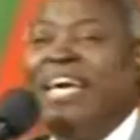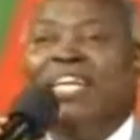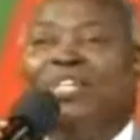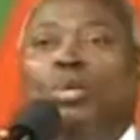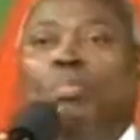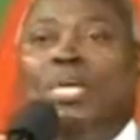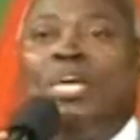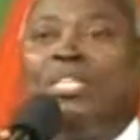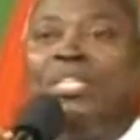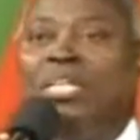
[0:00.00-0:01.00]
It will be
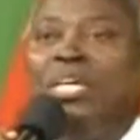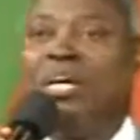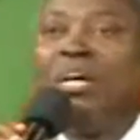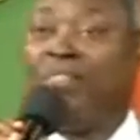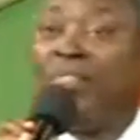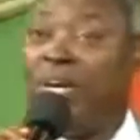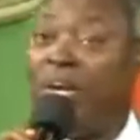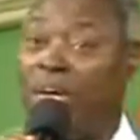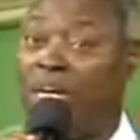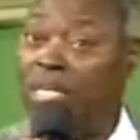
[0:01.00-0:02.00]
a year of
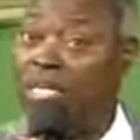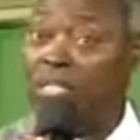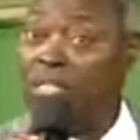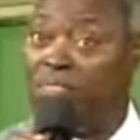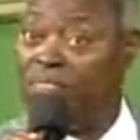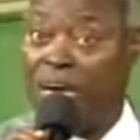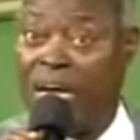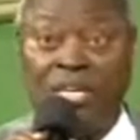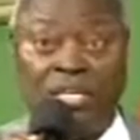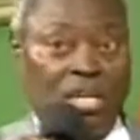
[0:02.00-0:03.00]
love
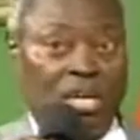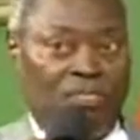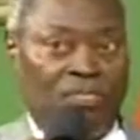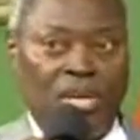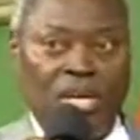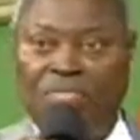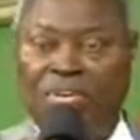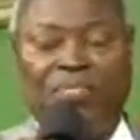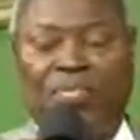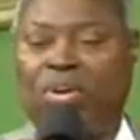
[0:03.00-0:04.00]
and a year of
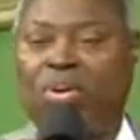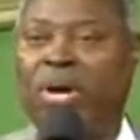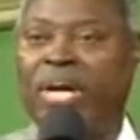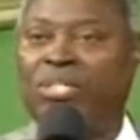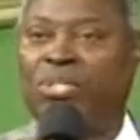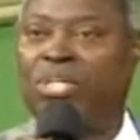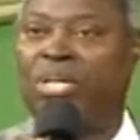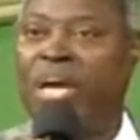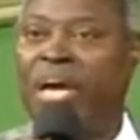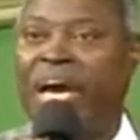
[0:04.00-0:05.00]
living for Christ.
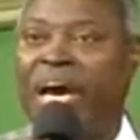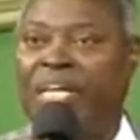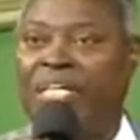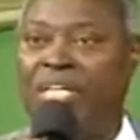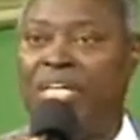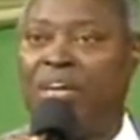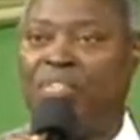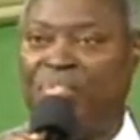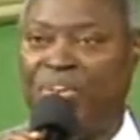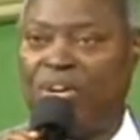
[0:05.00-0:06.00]
A year
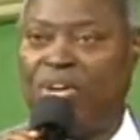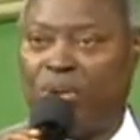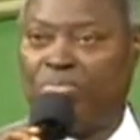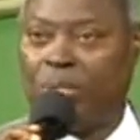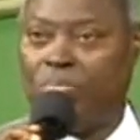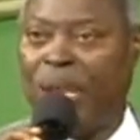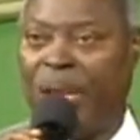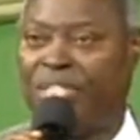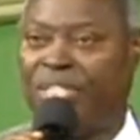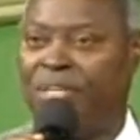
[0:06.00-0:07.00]
of
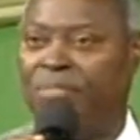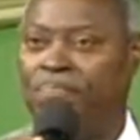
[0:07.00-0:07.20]
incorruptibility.